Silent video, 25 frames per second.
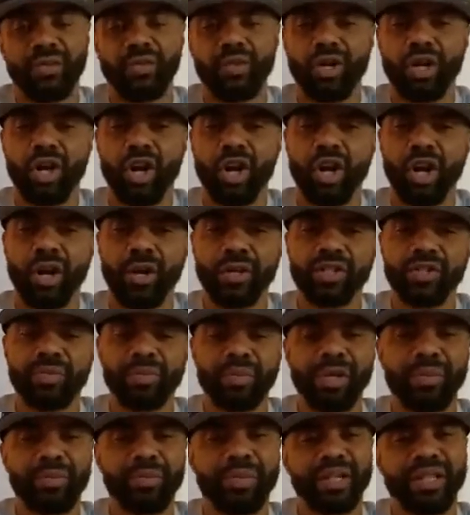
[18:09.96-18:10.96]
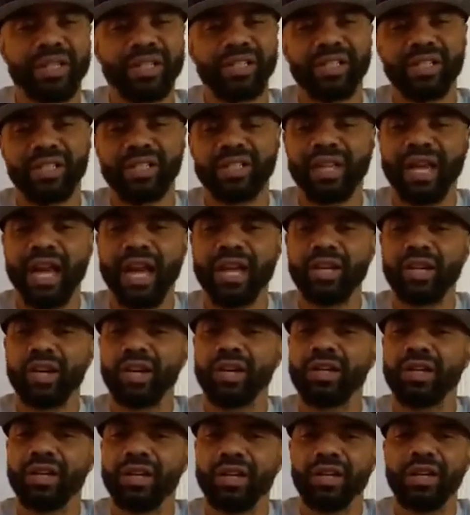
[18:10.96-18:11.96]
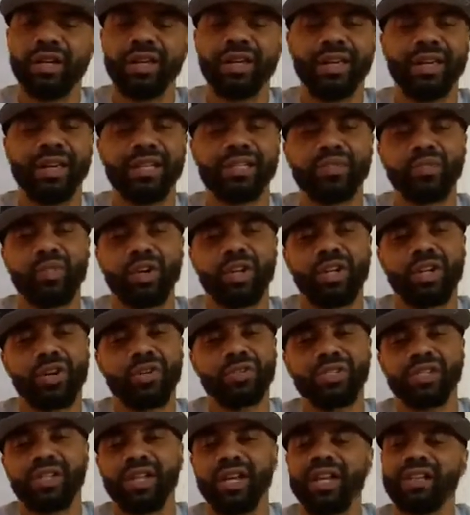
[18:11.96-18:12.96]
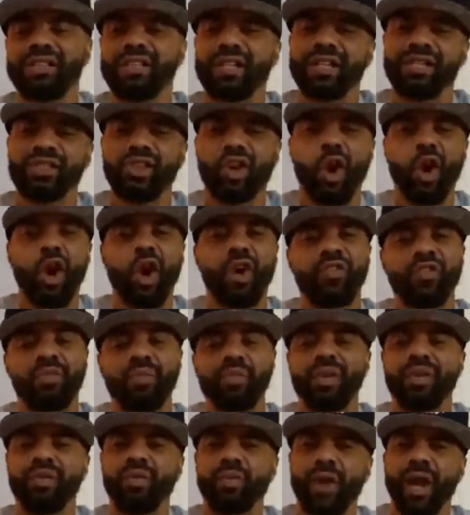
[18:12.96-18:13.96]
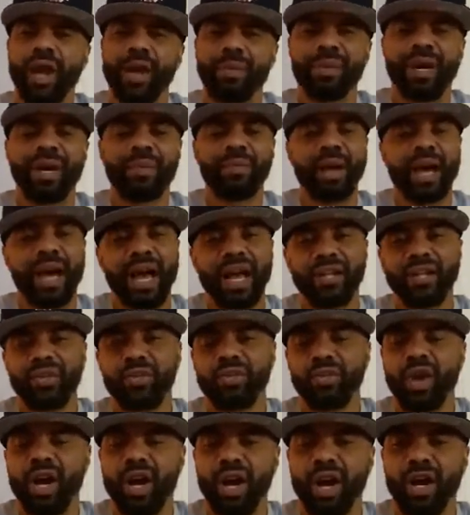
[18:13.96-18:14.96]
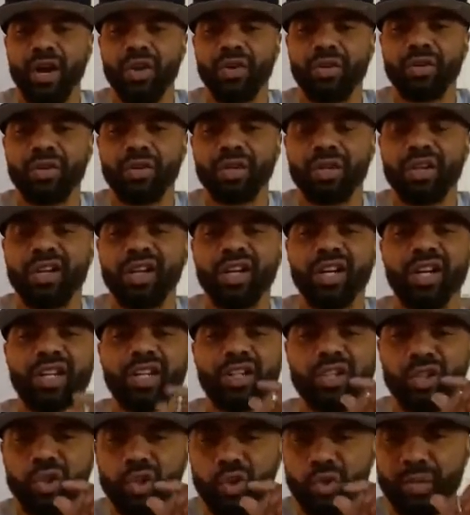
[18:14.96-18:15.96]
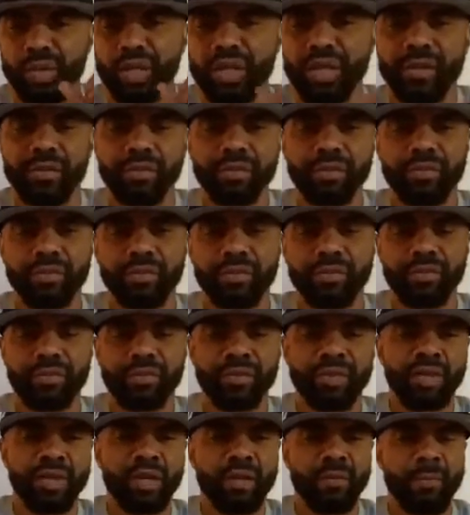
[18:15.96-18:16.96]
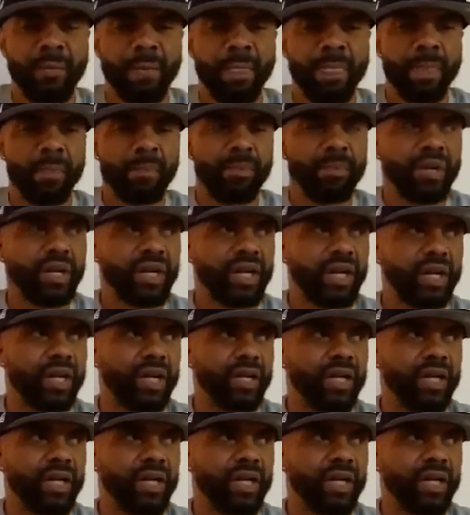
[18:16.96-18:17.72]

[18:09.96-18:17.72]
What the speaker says: what irks me, but it's just kind of, it's one of those things that it's hard for me to wrap my mind around a little bit. But